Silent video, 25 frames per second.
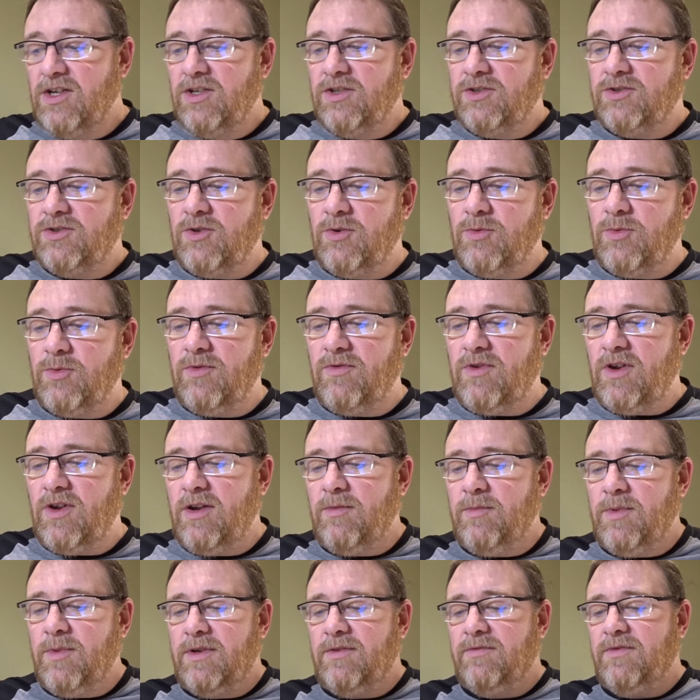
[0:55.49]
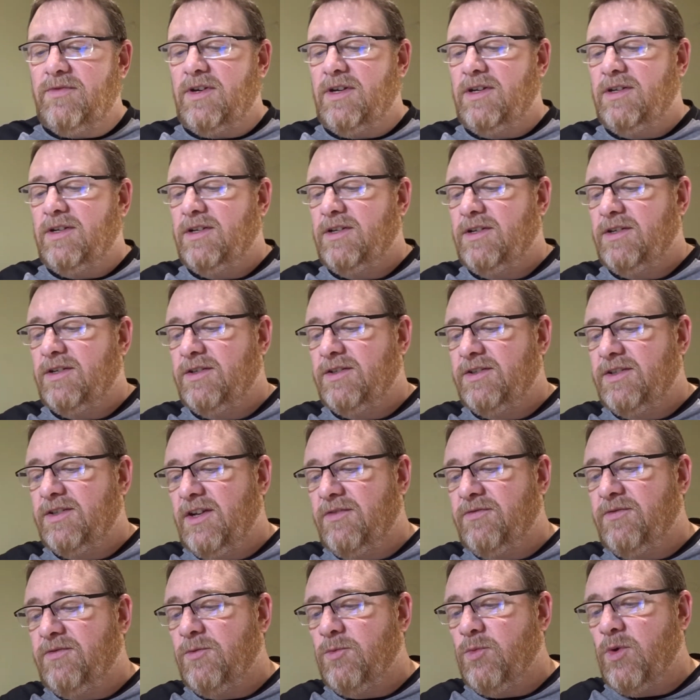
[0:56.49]
So we've got a bit of a
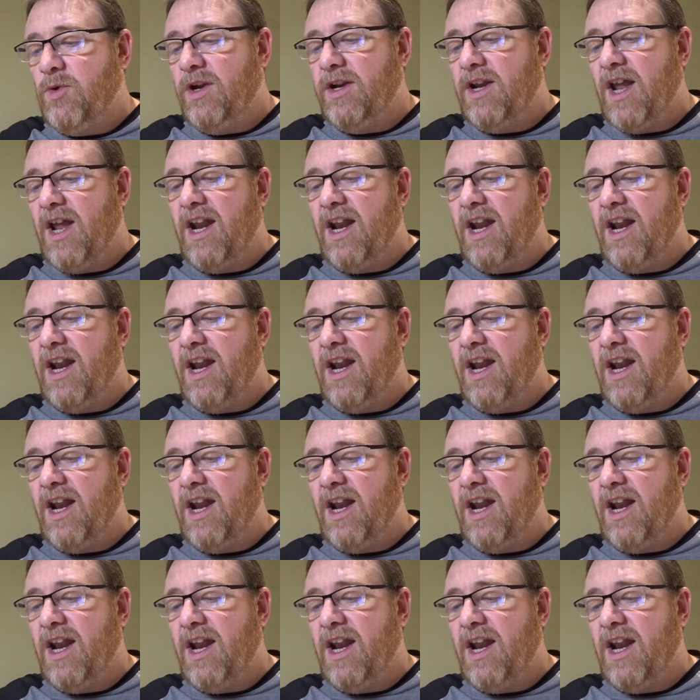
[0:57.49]
different one,